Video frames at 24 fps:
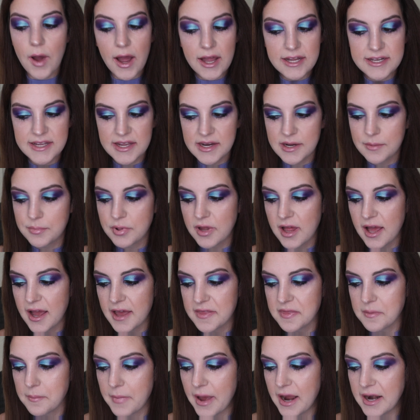I didn't apply
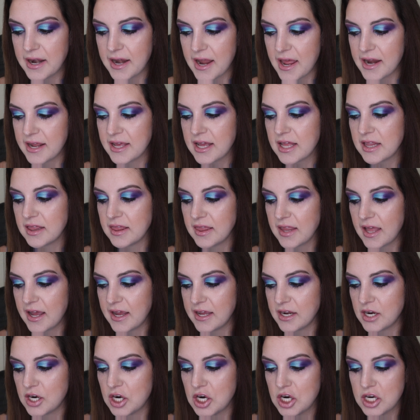the magnetic
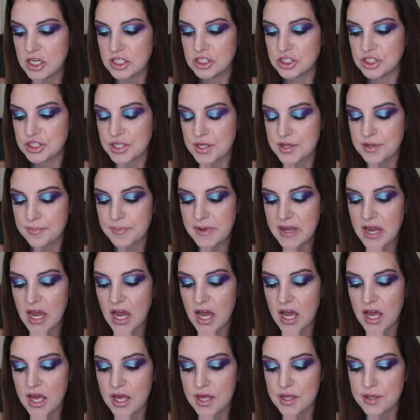liner just
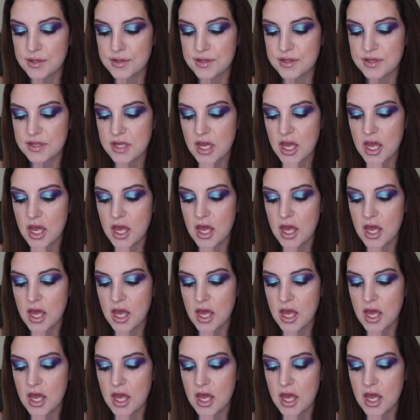because